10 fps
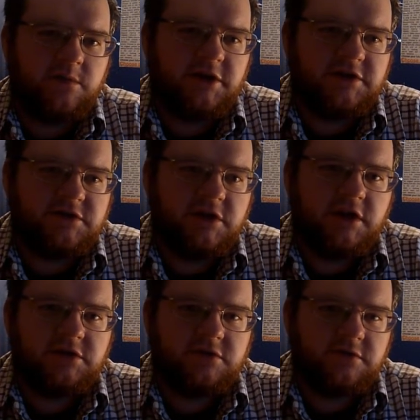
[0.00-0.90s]
but it's
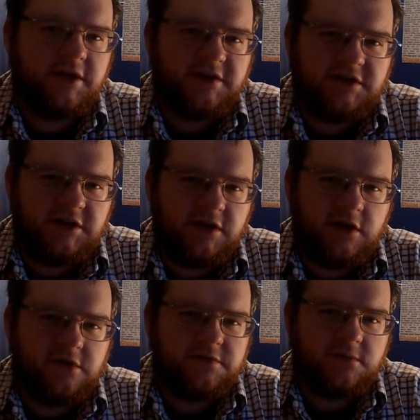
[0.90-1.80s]
not crazy
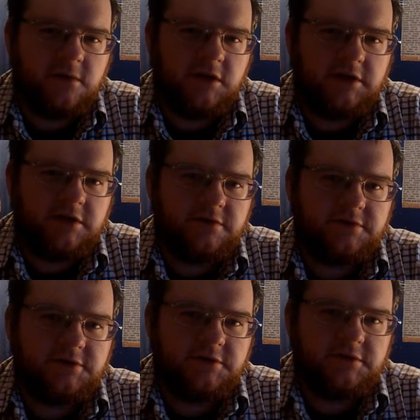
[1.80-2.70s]
and off the wall
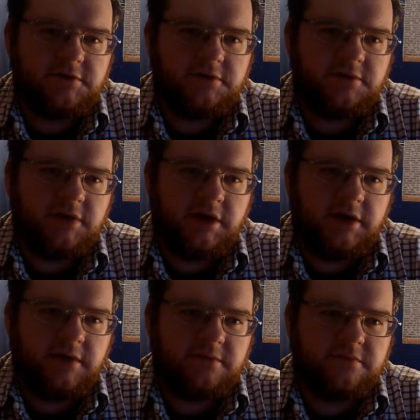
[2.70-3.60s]
enough to
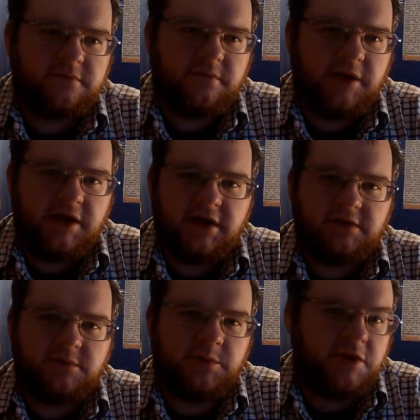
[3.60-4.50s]
make
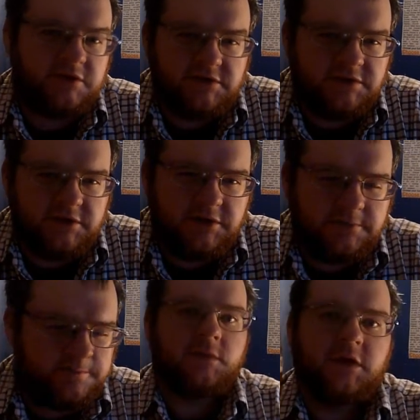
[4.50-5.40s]
it repulsive to you.
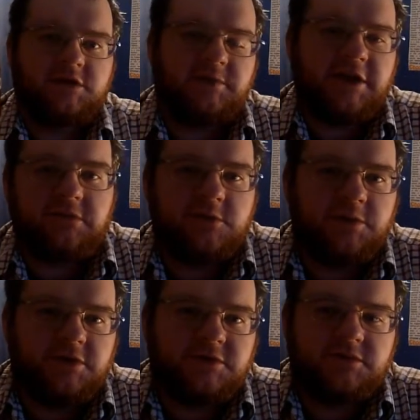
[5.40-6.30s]
Not to make it
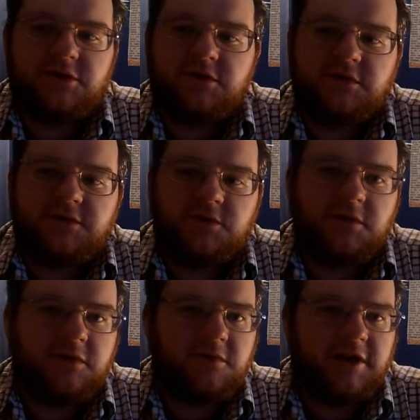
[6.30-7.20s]
repulsive, if you
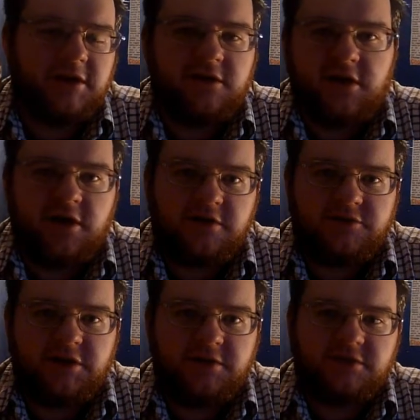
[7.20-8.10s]
were a regular lager
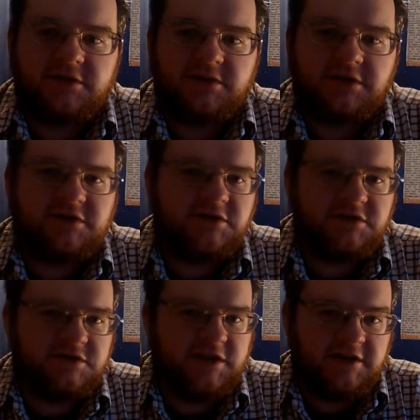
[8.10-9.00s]
drinker or something. This
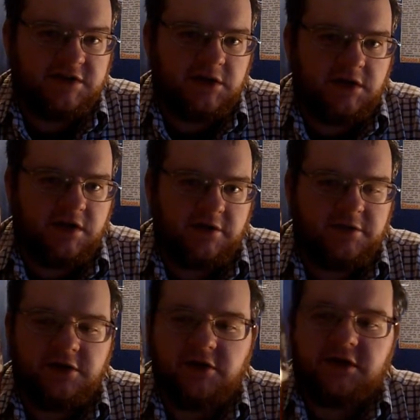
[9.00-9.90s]
doesn't taste like
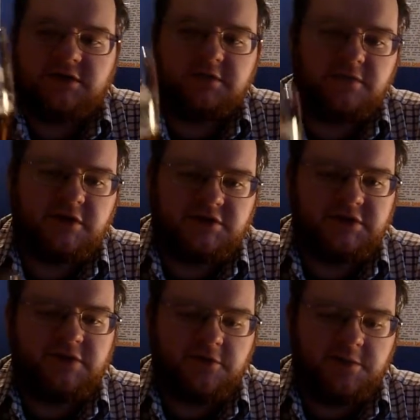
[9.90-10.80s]
lager at all. It's a
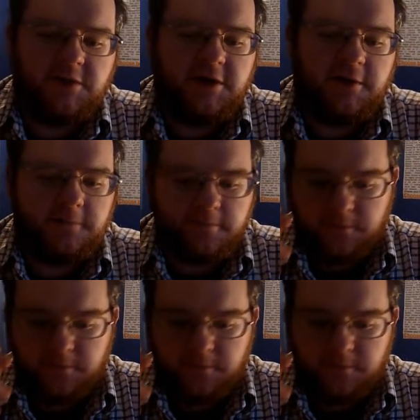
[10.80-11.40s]
much different beer.